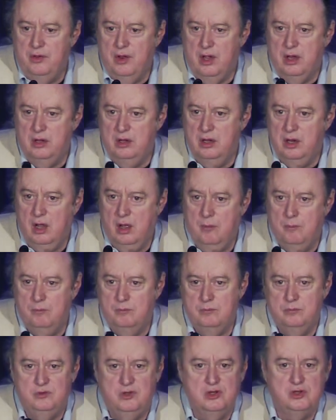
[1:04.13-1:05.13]
on
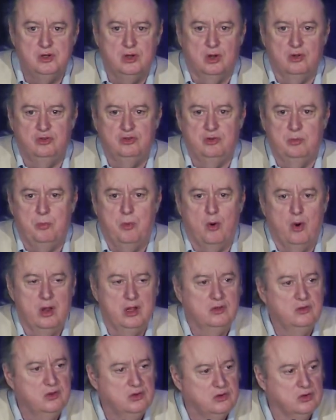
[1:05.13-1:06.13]
um, digital,
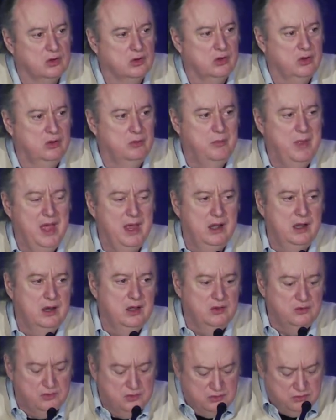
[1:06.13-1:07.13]
supporting digital
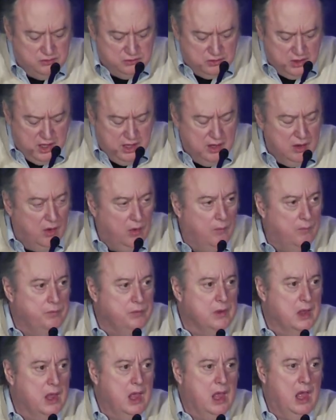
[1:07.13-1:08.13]
humanities at scale.
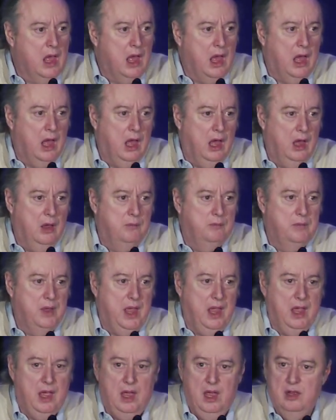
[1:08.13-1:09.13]
Um,
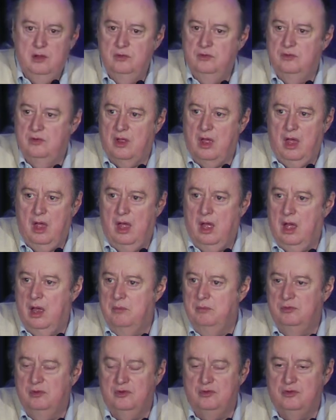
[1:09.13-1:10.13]
and uh,
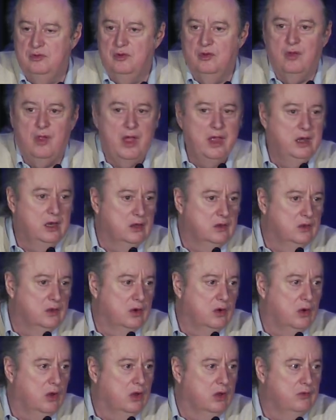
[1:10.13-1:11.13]
I'm just delighted
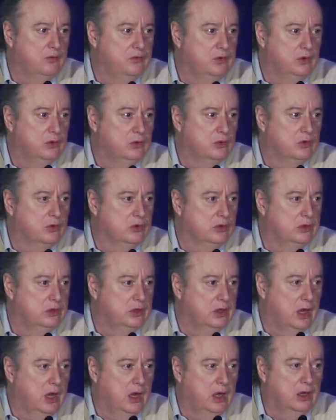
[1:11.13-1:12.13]
that all of you could
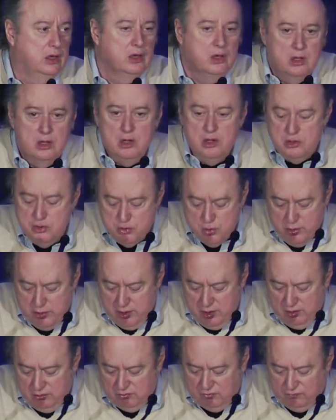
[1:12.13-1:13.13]
uh, join
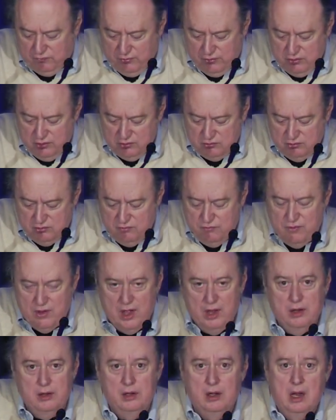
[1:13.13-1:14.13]
us for this
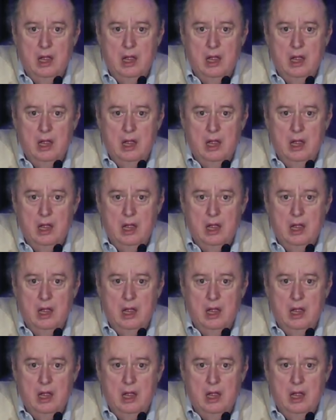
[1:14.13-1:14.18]
event.